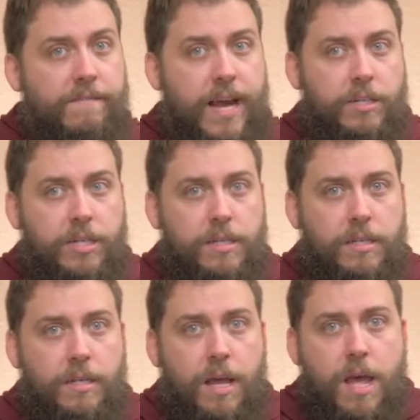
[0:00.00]

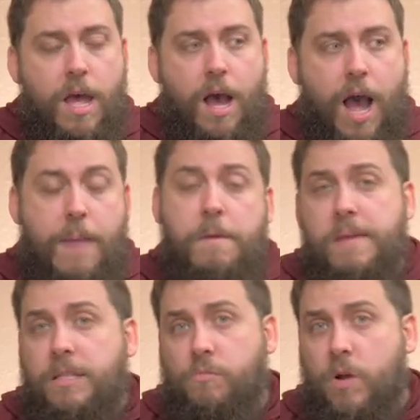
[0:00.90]
fascist, I may
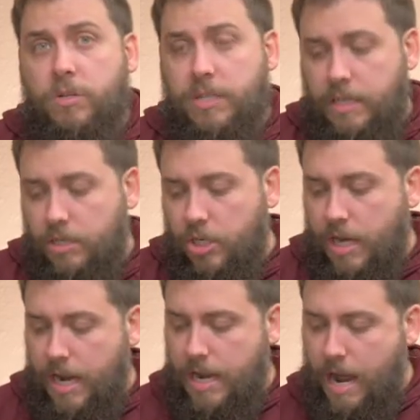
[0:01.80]
make the wrong decision,
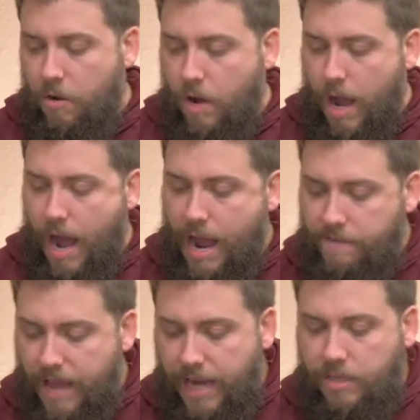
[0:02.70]
and now
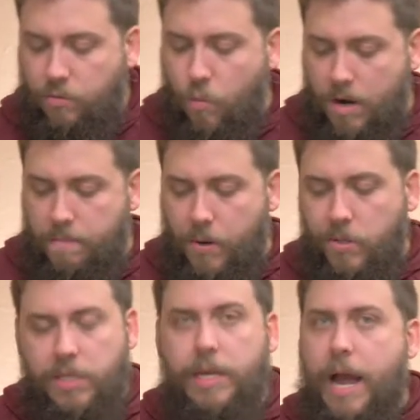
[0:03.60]
I've X'd one
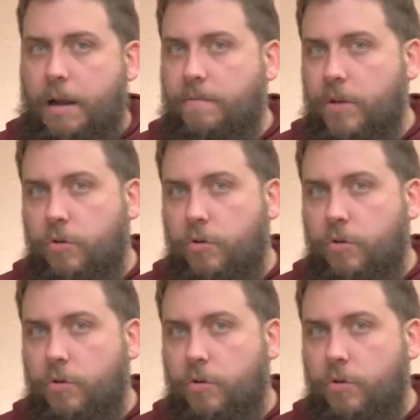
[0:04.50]
person out of the